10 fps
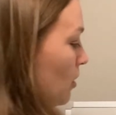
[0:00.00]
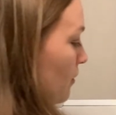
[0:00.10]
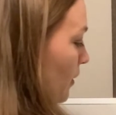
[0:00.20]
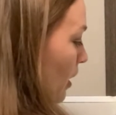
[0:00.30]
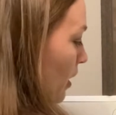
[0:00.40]

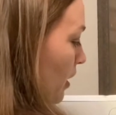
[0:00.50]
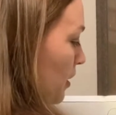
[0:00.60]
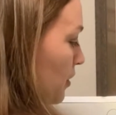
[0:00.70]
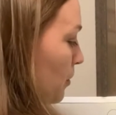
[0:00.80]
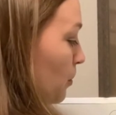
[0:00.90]
over
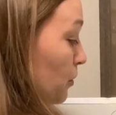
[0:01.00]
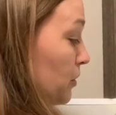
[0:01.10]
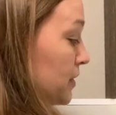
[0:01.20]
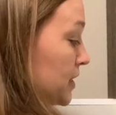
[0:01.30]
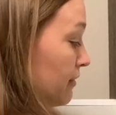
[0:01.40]
the
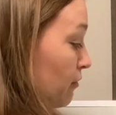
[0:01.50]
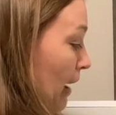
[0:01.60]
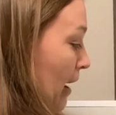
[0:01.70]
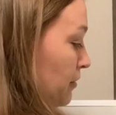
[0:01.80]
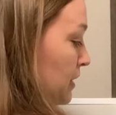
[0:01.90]
rules of
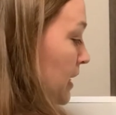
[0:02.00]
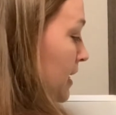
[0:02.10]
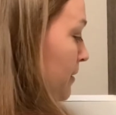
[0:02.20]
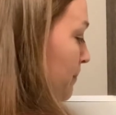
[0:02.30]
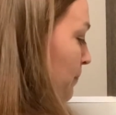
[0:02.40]

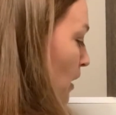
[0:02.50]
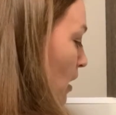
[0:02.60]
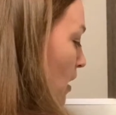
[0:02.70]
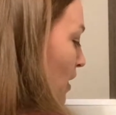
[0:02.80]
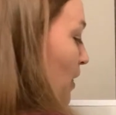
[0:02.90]
rounding.
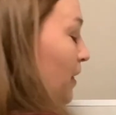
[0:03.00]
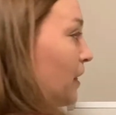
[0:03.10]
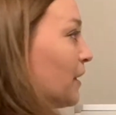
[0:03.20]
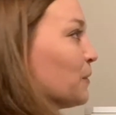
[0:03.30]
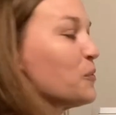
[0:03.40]

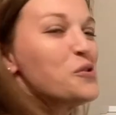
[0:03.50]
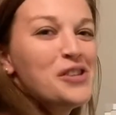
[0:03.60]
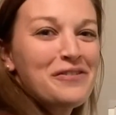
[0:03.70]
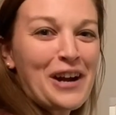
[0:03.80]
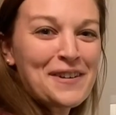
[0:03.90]
And the
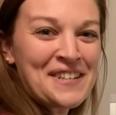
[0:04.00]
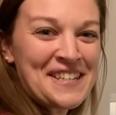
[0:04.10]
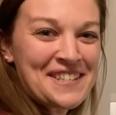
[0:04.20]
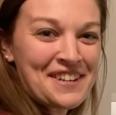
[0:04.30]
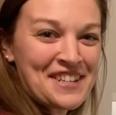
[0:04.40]
rule of rounding
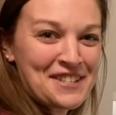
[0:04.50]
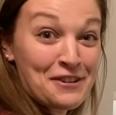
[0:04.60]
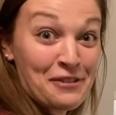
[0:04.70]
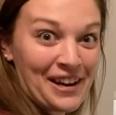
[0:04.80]
is there is no